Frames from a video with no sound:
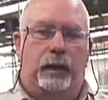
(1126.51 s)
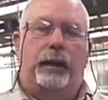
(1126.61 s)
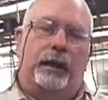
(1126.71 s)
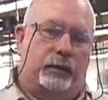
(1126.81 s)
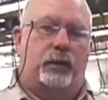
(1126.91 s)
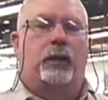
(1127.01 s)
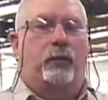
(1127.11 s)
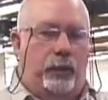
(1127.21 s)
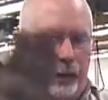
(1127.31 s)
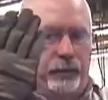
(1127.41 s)
and that's going to
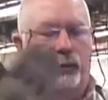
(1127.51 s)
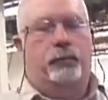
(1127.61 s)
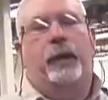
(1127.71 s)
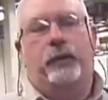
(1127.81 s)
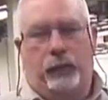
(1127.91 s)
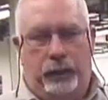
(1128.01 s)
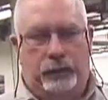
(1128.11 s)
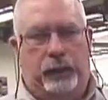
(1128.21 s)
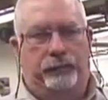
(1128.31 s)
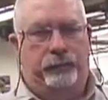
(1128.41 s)
raise those
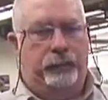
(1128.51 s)
microns up.